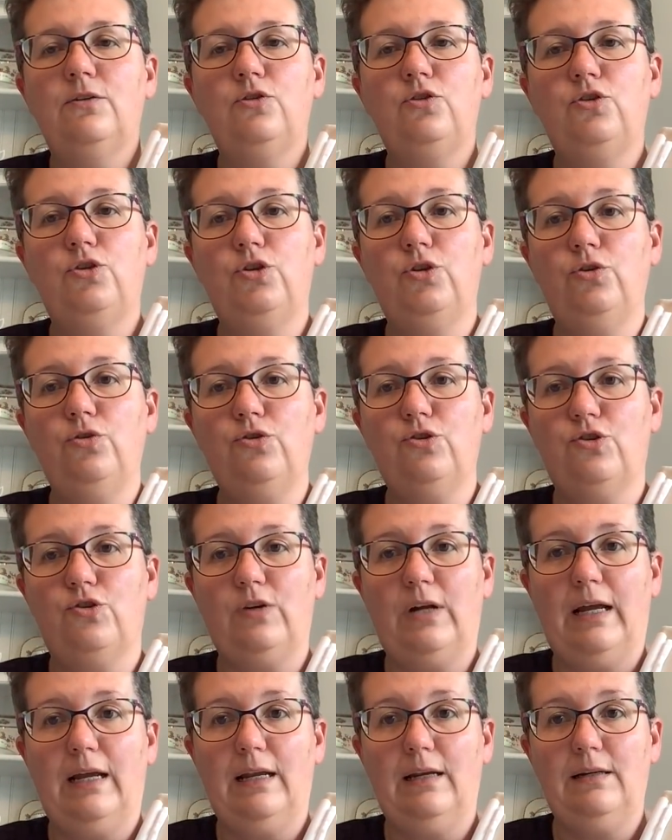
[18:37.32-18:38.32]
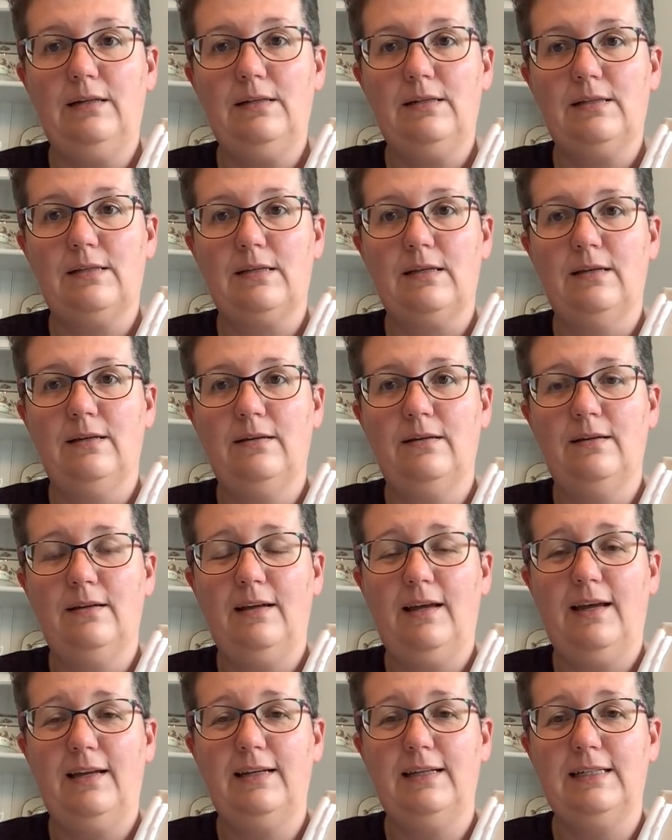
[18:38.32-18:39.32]
2 strands
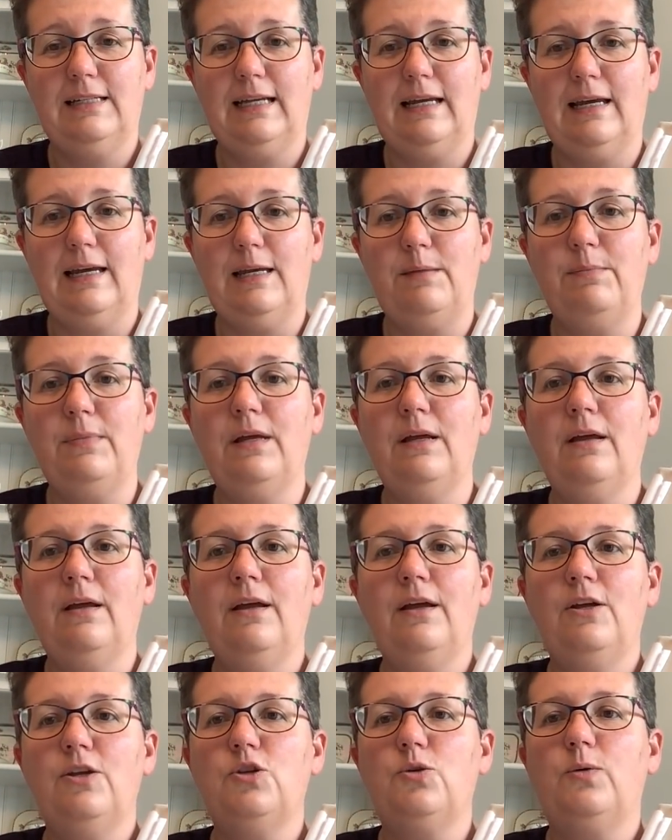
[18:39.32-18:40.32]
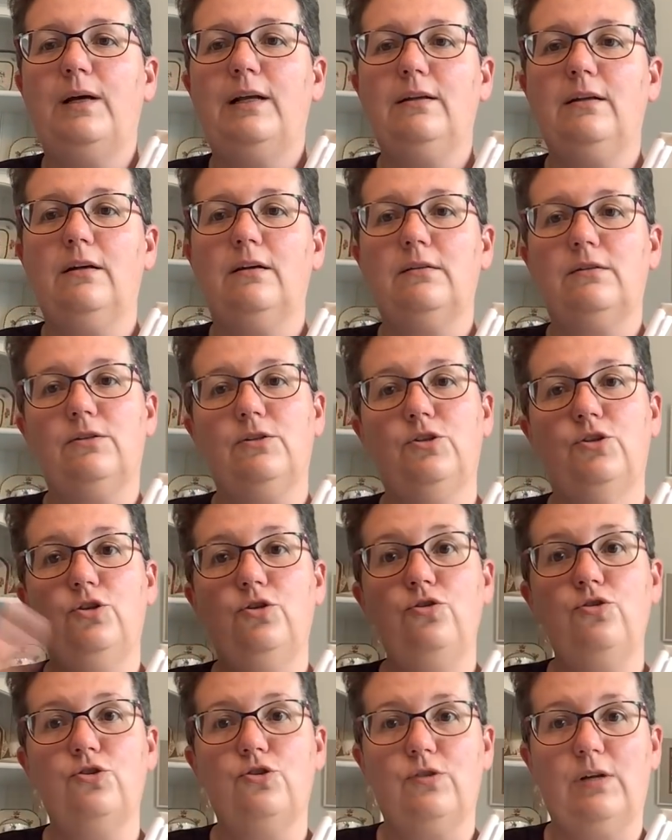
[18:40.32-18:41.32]
at a time. So I'll cut
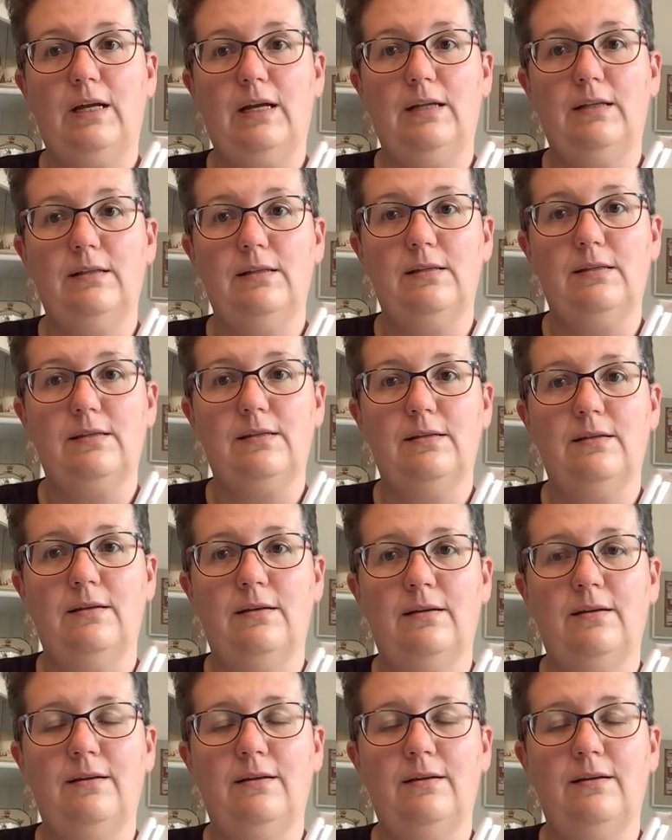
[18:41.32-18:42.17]
2 strands